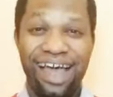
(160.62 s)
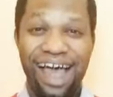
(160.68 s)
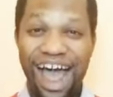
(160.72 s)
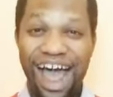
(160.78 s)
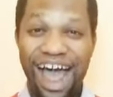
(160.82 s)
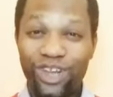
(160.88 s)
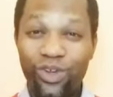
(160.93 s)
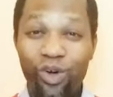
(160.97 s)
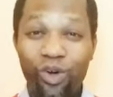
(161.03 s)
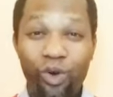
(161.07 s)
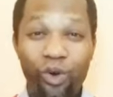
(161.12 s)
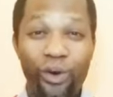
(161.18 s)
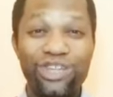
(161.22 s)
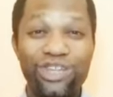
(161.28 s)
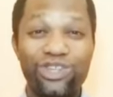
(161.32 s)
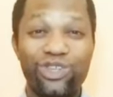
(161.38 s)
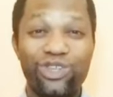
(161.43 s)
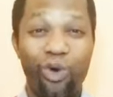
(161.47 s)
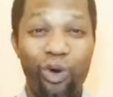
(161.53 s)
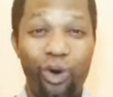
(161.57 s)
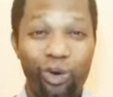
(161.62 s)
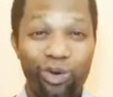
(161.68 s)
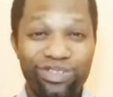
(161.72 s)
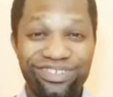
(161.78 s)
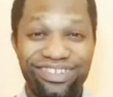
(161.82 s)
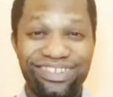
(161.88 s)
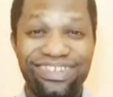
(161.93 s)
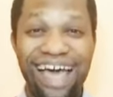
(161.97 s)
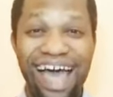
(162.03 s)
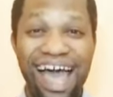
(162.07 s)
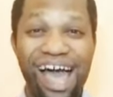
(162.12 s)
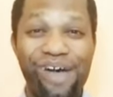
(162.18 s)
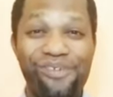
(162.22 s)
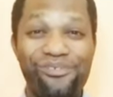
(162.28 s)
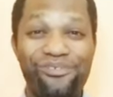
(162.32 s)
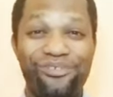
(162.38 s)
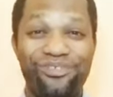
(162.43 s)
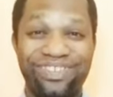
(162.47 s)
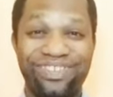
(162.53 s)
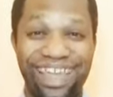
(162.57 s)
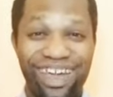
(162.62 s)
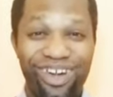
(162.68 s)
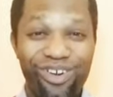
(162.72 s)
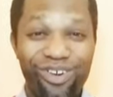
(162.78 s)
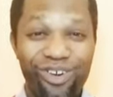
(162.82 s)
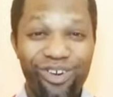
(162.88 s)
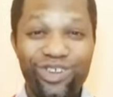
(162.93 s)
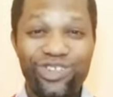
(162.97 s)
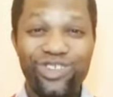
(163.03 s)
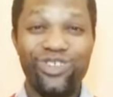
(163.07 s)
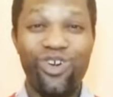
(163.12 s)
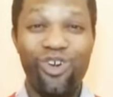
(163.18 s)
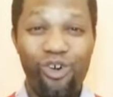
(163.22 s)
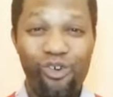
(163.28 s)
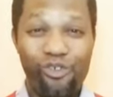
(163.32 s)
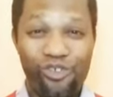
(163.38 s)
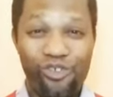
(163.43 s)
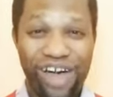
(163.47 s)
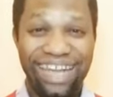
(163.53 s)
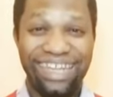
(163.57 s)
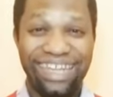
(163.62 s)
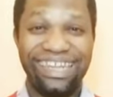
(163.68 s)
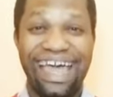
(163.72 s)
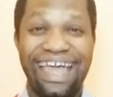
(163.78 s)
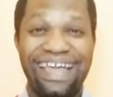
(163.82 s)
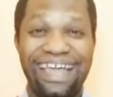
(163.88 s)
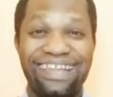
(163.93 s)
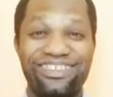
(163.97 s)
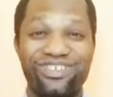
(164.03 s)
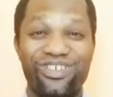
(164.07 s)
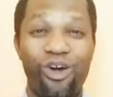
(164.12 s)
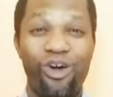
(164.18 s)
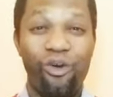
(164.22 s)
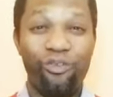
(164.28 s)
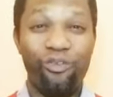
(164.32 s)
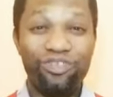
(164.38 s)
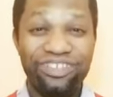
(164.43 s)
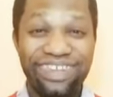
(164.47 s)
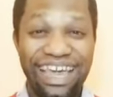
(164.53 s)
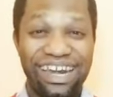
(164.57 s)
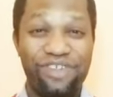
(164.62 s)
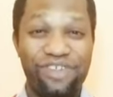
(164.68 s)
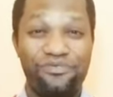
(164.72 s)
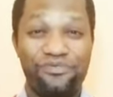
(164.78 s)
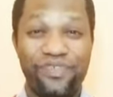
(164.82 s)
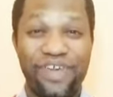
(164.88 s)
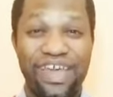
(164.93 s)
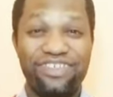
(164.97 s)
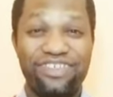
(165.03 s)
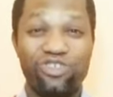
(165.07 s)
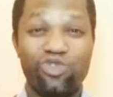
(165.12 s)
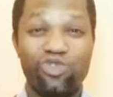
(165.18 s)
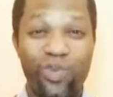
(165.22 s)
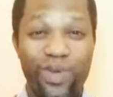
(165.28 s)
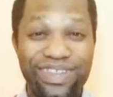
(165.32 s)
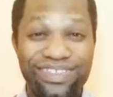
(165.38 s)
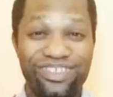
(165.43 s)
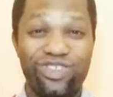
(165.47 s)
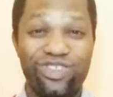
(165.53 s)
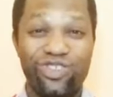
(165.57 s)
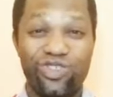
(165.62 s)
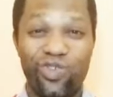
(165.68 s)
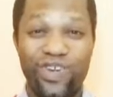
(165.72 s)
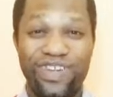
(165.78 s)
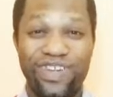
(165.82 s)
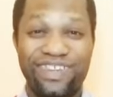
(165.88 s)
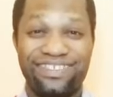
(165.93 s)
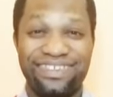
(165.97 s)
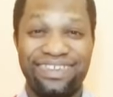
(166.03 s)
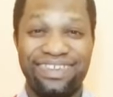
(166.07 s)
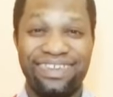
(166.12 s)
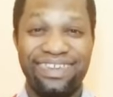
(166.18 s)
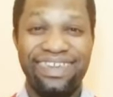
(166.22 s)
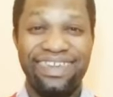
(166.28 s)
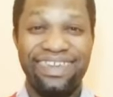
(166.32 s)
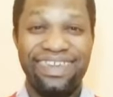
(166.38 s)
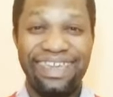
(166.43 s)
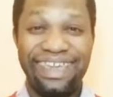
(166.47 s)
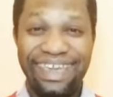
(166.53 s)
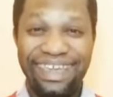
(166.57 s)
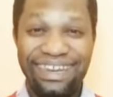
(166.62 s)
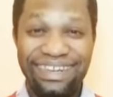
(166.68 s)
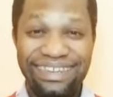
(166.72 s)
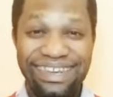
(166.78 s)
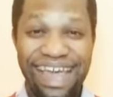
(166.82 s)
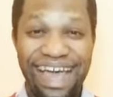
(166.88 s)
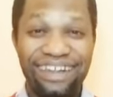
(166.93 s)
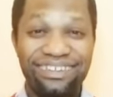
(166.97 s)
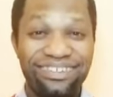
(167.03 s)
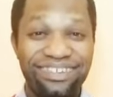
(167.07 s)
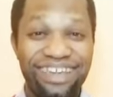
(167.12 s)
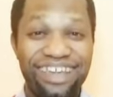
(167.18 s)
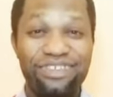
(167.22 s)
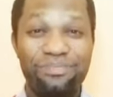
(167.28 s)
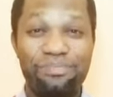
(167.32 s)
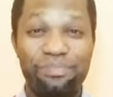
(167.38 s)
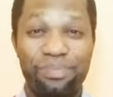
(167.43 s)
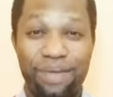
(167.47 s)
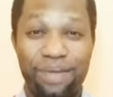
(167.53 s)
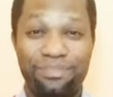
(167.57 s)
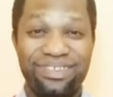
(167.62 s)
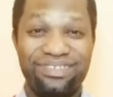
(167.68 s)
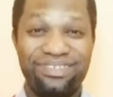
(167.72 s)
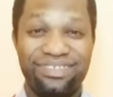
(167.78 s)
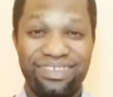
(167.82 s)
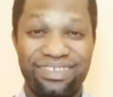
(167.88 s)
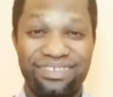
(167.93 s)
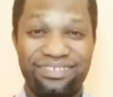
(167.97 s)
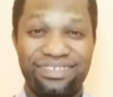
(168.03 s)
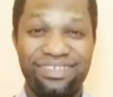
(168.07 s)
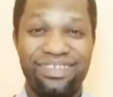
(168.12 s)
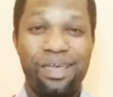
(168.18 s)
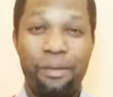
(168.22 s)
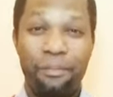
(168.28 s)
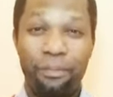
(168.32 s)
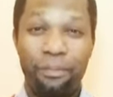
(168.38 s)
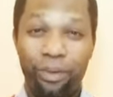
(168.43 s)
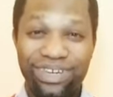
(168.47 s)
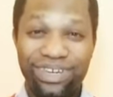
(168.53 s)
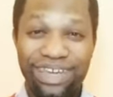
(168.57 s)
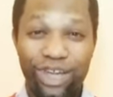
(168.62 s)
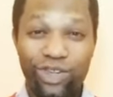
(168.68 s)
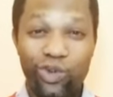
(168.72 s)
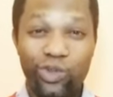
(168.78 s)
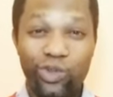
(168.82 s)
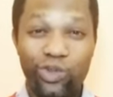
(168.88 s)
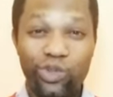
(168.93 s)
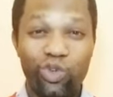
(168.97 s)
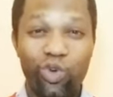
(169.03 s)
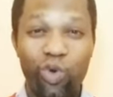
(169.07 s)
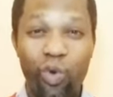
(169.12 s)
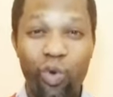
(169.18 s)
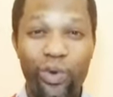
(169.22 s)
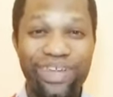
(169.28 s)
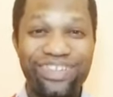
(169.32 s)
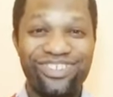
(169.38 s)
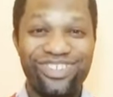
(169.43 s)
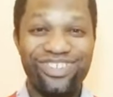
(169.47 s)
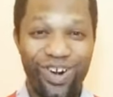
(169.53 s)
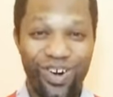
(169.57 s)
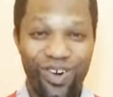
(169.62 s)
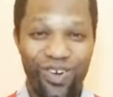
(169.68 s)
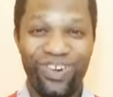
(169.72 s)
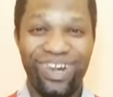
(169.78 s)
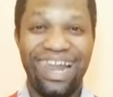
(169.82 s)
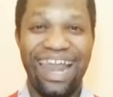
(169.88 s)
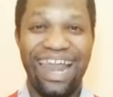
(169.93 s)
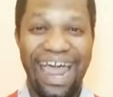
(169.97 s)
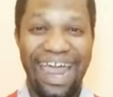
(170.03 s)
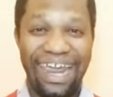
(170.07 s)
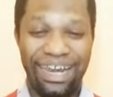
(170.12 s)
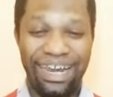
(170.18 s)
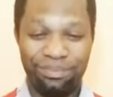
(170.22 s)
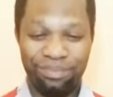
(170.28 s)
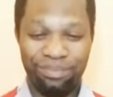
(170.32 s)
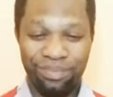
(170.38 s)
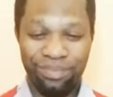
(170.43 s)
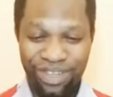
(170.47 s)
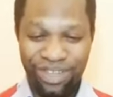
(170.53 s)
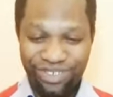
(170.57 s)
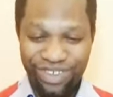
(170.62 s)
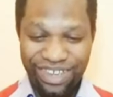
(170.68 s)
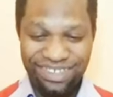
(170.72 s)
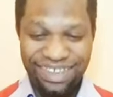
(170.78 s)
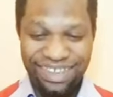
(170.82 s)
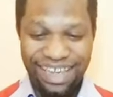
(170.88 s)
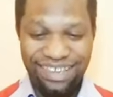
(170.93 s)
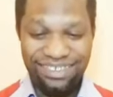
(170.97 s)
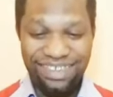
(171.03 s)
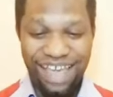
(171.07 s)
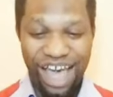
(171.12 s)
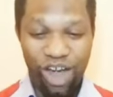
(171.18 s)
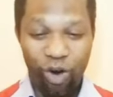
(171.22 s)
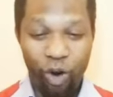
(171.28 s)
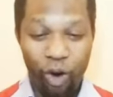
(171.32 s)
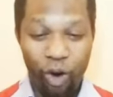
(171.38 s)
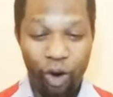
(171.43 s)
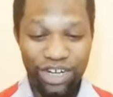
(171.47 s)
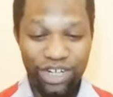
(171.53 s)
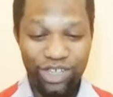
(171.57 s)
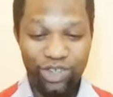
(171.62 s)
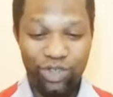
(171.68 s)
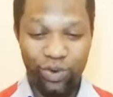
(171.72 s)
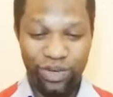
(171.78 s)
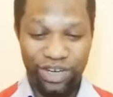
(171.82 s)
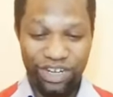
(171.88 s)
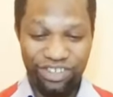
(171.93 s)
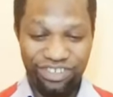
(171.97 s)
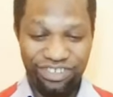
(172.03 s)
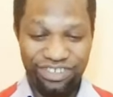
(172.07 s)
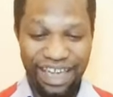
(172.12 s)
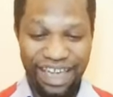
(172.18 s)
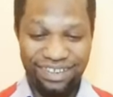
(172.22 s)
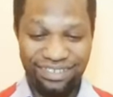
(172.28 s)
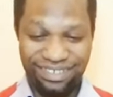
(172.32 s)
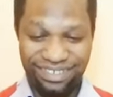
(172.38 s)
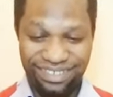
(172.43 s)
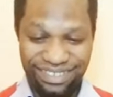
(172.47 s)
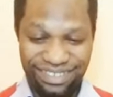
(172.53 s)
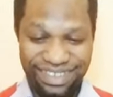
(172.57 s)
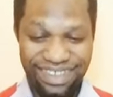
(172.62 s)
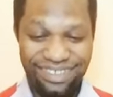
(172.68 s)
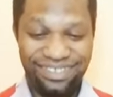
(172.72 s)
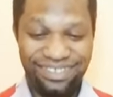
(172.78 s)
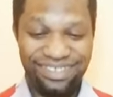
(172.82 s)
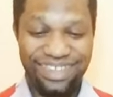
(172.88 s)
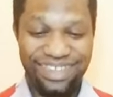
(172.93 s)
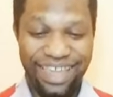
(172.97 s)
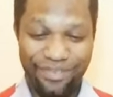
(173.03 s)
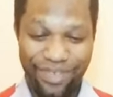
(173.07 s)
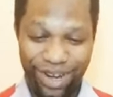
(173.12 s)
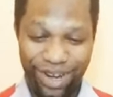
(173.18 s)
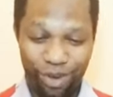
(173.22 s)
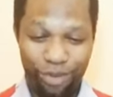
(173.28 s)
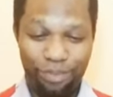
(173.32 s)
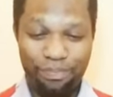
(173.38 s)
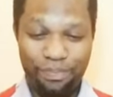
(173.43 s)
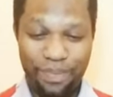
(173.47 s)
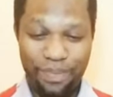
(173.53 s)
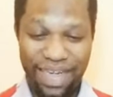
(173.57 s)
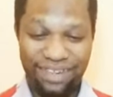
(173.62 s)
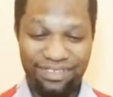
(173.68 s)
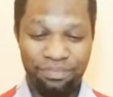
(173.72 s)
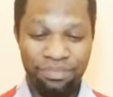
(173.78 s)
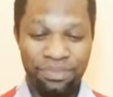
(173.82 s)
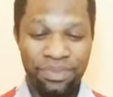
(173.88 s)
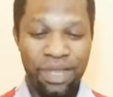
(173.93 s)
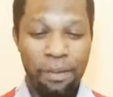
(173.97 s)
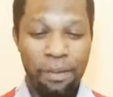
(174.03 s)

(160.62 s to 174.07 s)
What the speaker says: are not going to observe the crossover night of 31st 2020 in their church premises, but they are to do it online. So it says, according to the church, this development